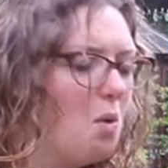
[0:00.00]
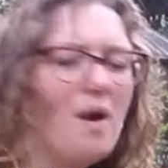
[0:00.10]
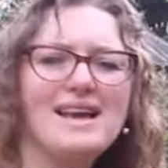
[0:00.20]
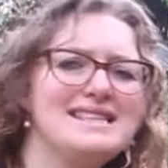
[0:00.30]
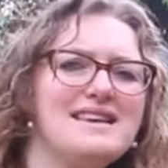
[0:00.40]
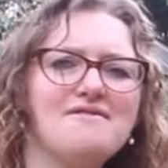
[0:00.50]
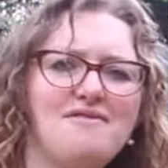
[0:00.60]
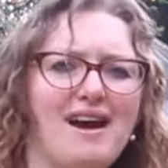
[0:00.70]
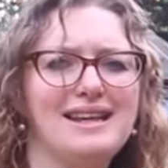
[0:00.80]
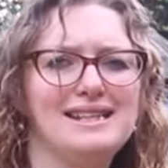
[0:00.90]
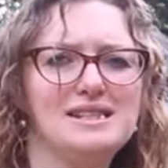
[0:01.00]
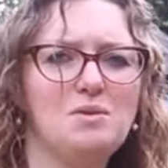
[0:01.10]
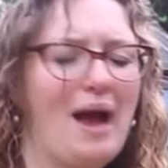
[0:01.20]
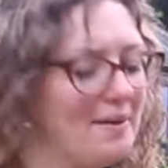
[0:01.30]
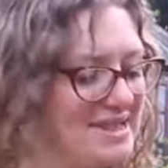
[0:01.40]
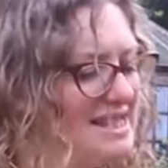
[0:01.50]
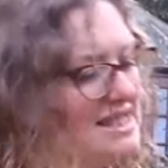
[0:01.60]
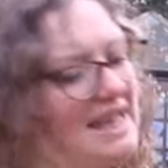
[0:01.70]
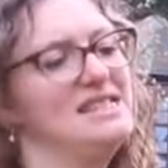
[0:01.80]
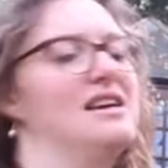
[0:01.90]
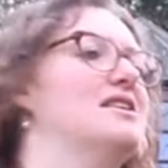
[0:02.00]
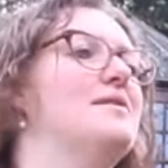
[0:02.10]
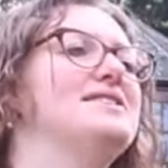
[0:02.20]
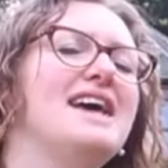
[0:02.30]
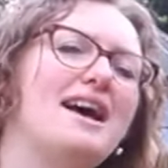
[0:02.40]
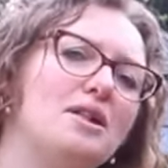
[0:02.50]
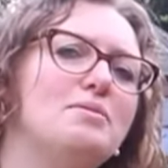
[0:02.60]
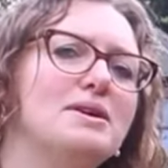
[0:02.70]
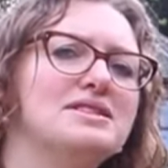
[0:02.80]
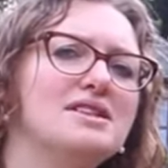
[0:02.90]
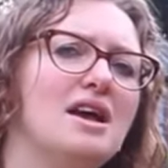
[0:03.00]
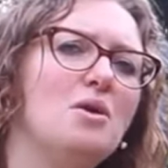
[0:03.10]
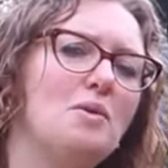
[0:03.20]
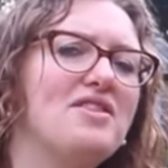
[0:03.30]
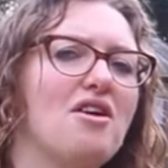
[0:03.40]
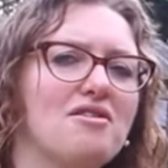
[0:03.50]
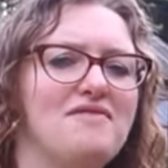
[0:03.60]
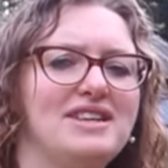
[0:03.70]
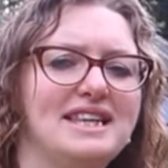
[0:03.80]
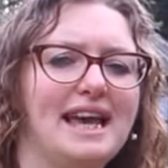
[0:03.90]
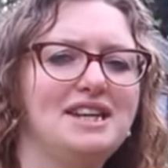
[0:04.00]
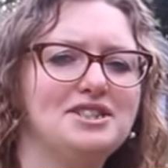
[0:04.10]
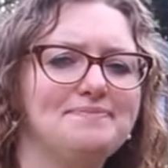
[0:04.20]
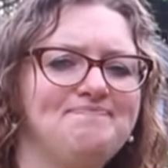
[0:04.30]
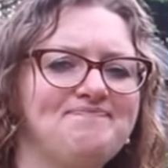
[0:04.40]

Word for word: why is it valid? How is this data going to help us with our investigation?